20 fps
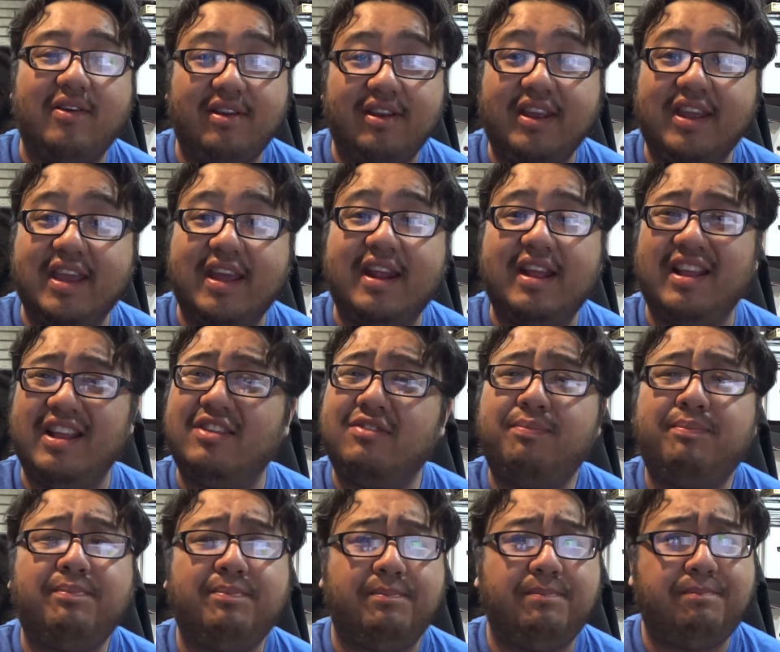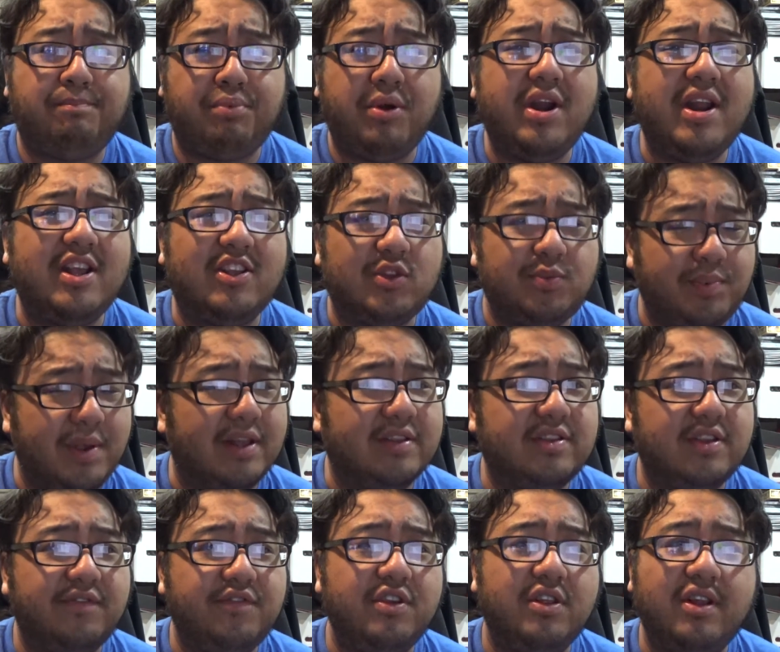and get it. It's pretty
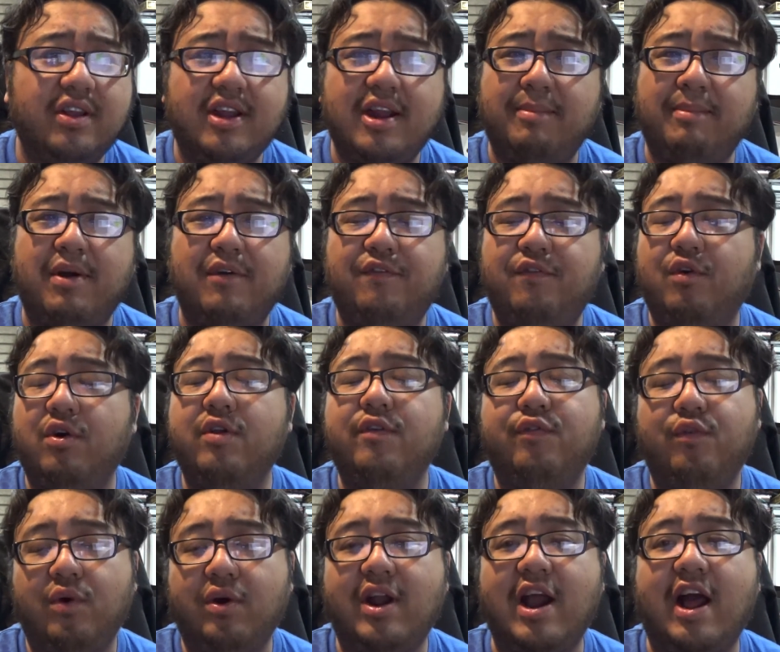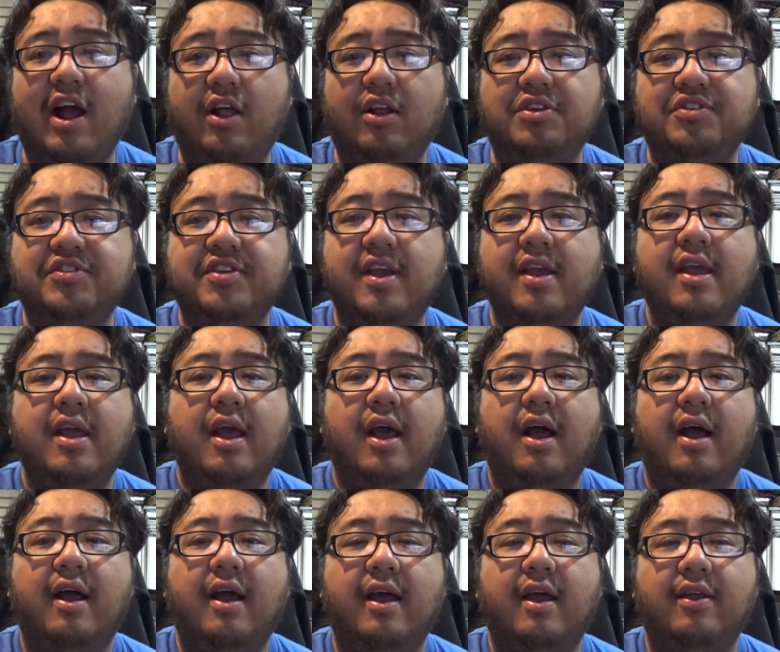expensive. You're looking at about $44,
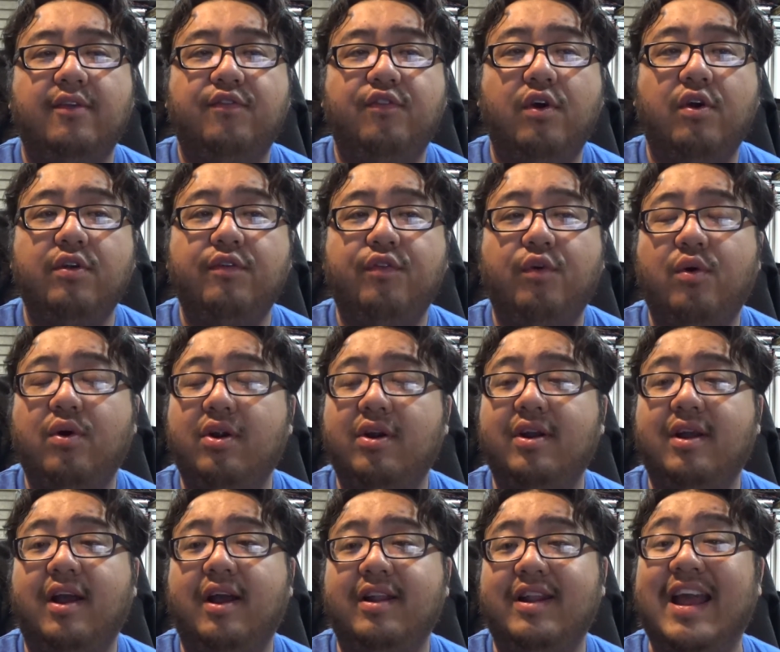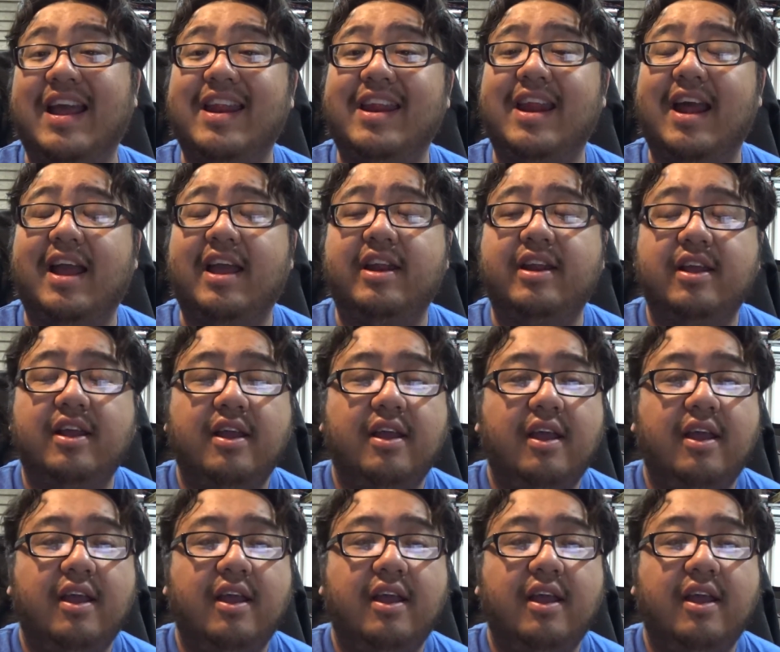$44.99,